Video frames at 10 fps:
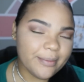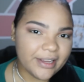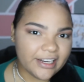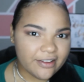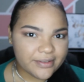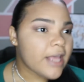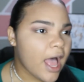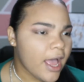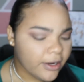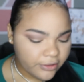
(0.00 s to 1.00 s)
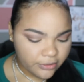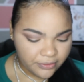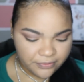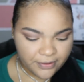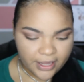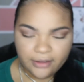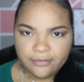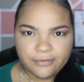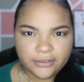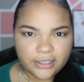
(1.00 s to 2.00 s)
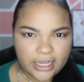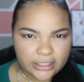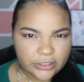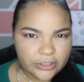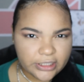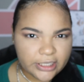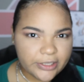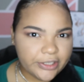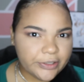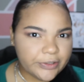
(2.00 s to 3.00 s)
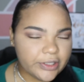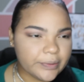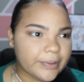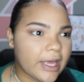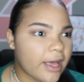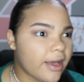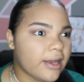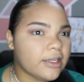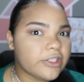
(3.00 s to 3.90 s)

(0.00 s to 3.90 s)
my loves, I don't know if I forgot to tell you that we had